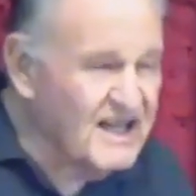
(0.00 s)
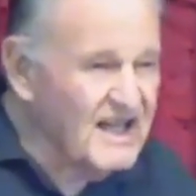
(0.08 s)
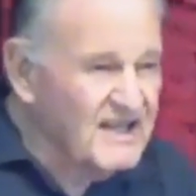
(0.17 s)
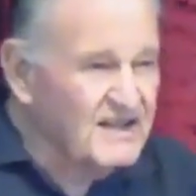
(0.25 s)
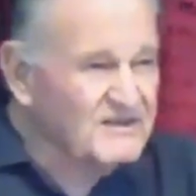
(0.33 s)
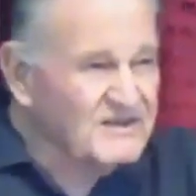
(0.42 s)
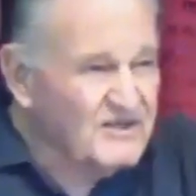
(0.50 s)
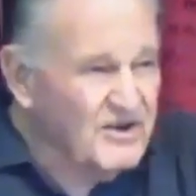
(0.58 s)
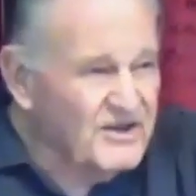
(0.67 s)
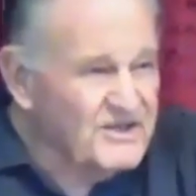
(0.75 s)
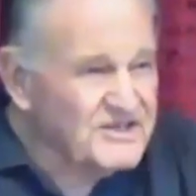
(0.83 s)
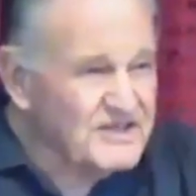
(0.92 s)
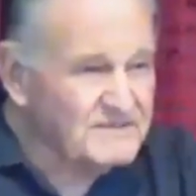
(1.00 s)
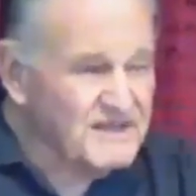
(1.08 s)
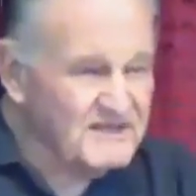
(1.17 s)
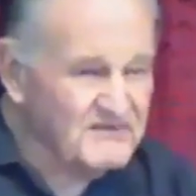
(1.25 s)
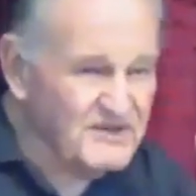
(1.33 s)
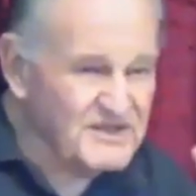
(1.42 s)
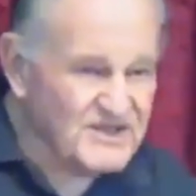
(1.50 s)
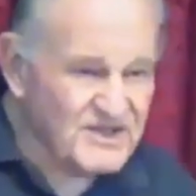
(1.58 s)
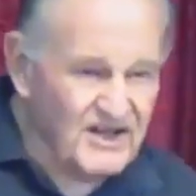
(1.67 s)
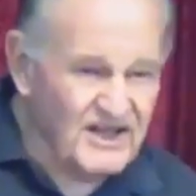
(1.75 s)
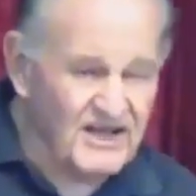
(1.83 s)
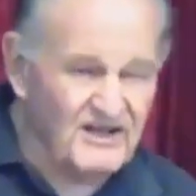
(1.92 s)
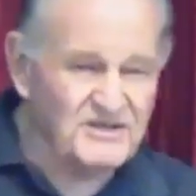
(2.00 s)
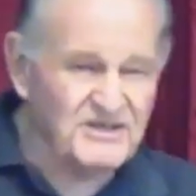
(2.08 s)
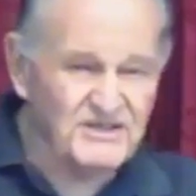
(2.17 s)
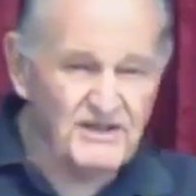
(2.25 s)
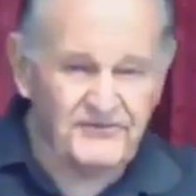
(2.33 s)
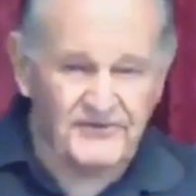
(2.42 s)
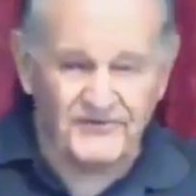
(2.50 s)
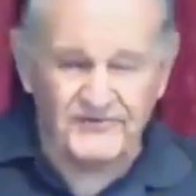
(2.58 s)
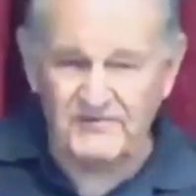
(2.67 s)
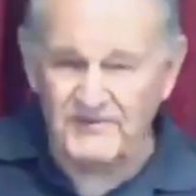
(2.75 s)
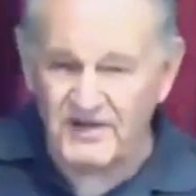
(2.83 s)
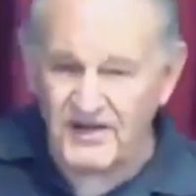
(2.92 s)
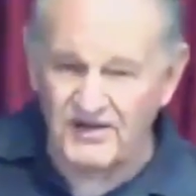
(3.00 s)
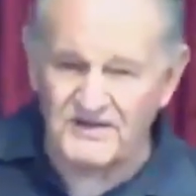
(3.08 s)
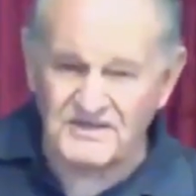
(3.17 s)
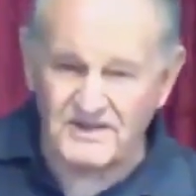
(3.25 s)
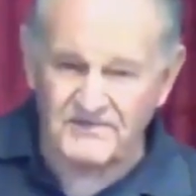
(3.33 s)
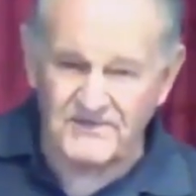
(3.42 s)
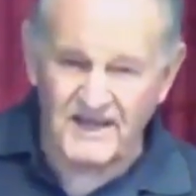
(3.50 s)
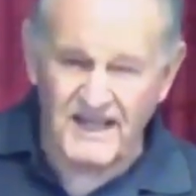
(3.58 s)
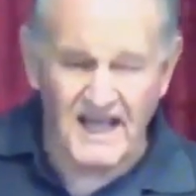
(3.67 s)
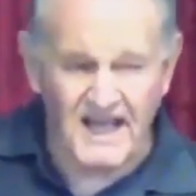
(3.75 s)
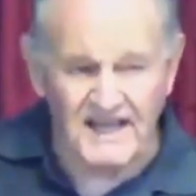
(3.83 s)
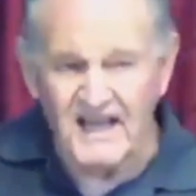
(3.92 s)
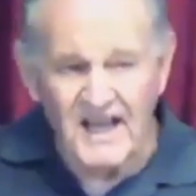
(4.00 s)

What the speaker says: the concept of the Messiah was different from the concept they had.